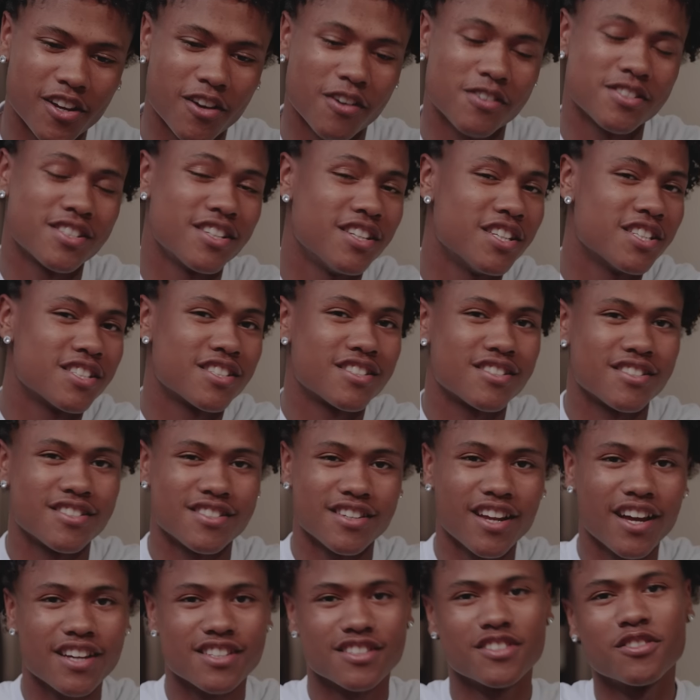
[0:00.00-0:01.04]
Go see this
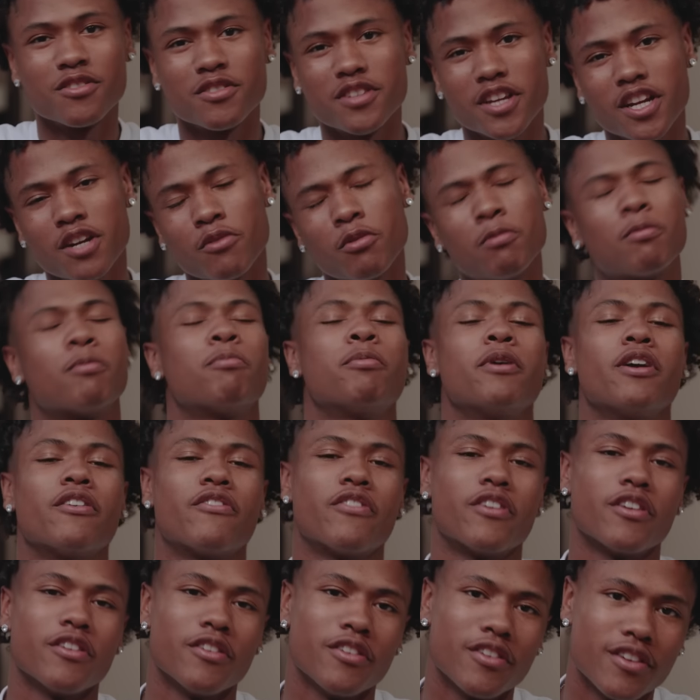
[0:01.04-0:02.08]
nice little dinner we prepared for you.